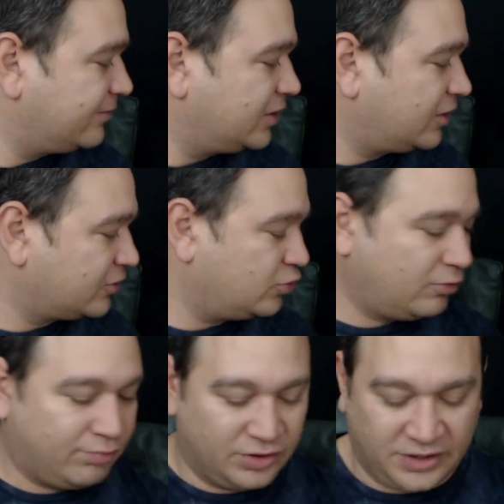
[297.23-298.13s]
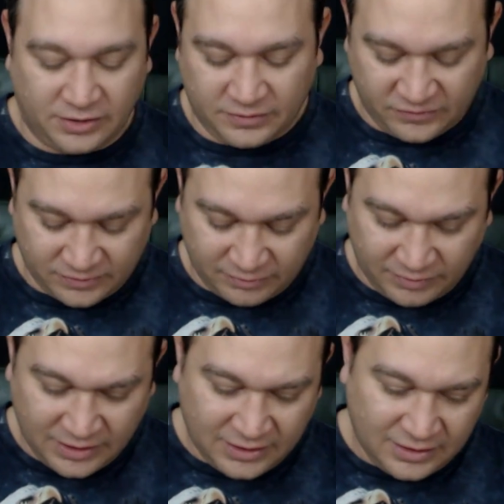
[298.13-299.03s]
of another cool book here. This
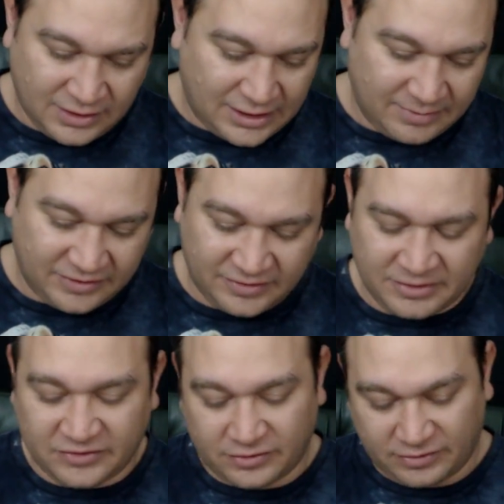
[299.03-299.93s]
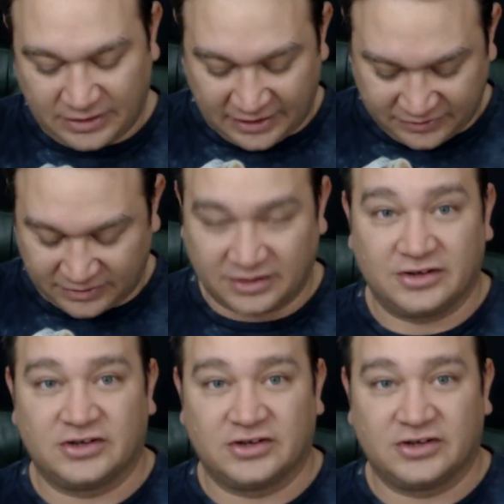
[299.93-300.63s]
one, I mean, some of these are in excellent